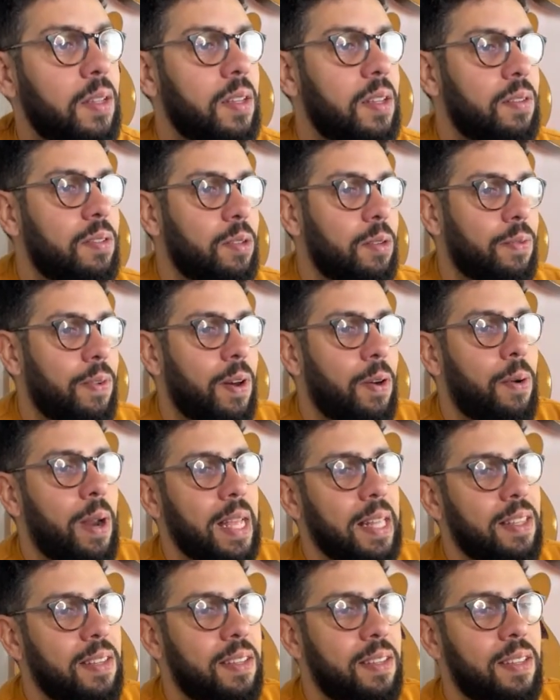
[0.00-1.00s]
So if I
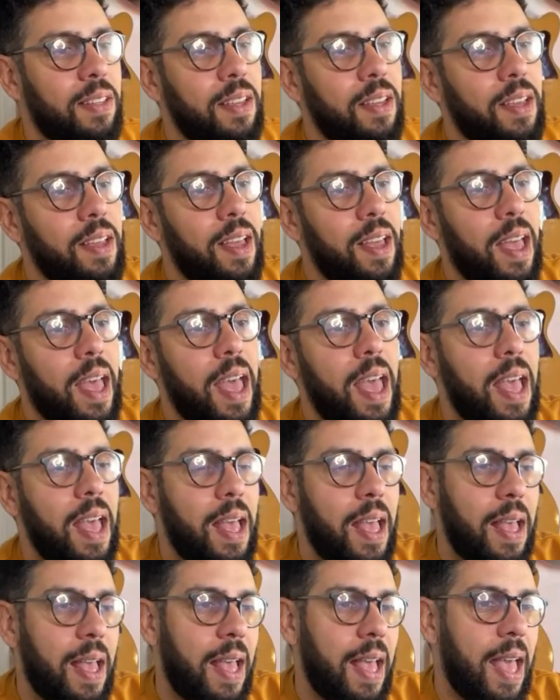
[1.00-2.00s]
write
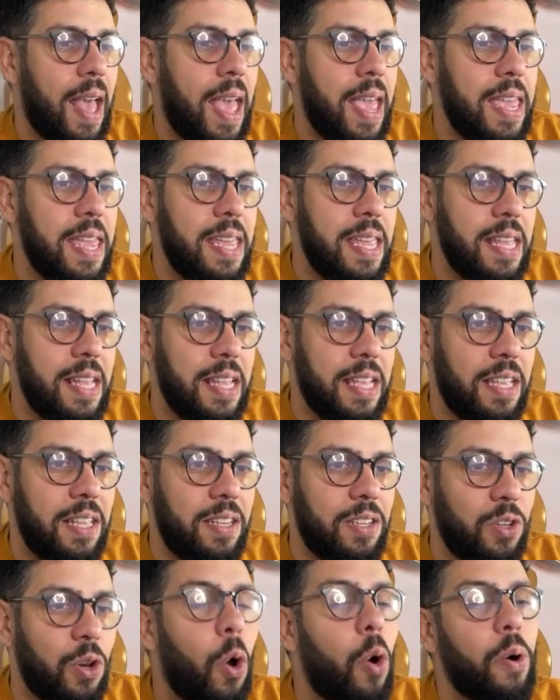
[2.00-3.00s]
A
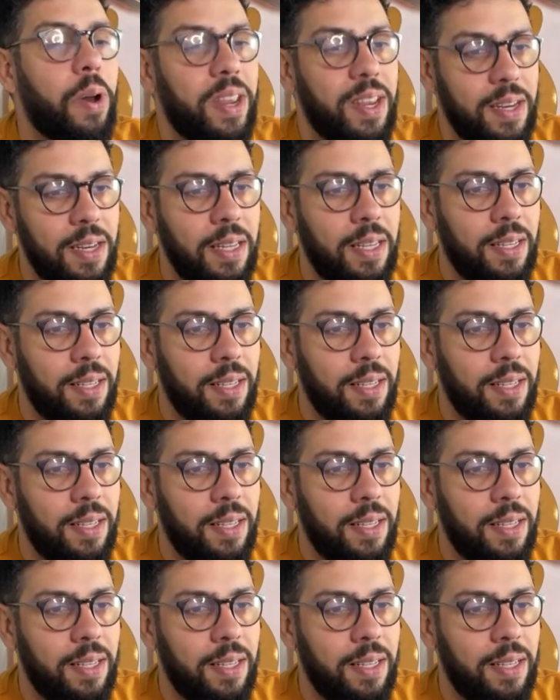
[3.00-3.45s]
Dorian,